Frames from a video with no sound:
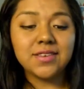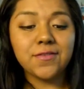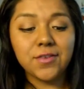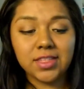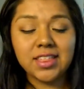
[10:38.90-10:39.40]

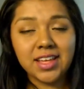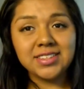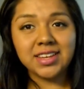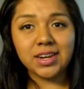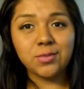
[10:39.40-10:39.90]
for the
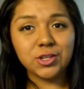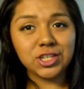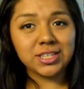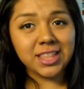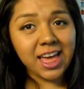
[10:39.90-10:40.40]
last item, which
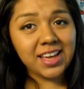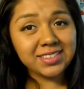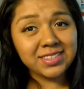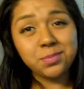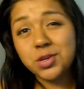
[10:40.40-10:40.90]
is the
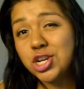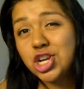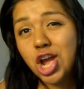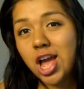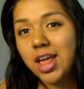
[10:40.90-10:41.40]
last but
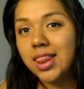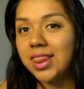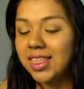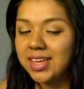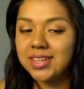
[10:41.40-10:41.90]
not
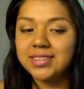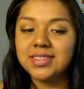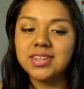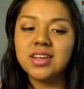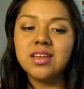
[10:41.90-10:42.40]

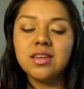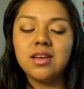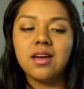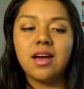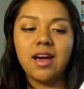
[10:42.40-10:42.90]
least,
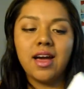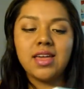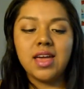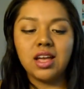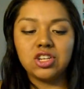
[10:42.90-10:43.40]

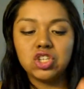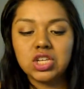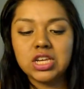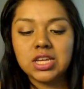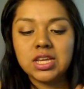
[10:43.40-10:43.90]
I
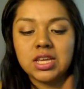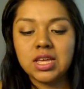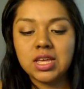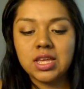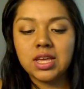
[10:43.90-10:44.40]
actually
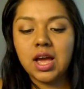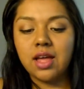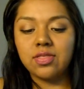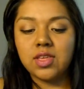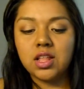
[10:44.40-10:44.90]

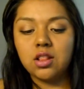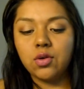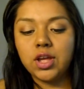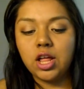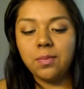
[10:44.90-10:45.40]
got the
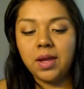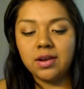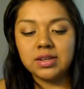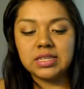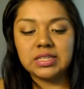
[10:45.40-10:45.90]
L'Oreal
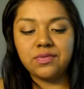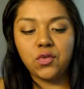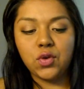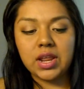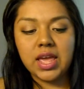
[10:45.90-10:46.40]
Paris
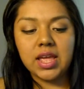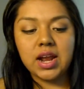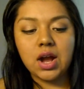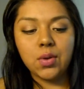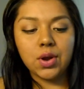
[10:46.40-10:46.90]

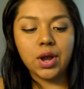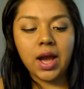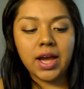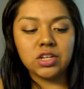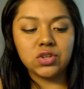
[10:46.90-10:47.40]
48-hour
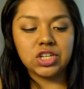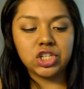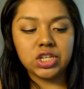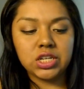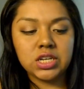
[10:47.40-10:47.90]

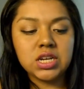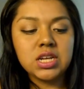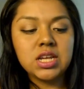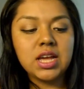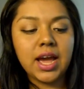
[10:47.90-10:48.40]
hydration
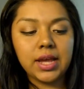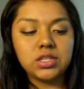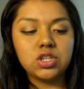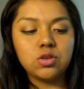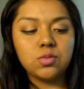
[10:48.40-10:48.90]

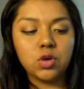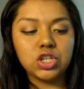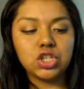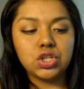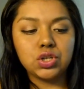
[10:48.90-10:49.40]
ideal
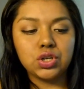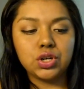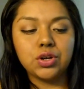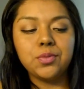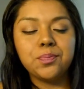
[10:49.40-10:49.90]

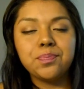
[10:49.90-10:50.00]
moisture,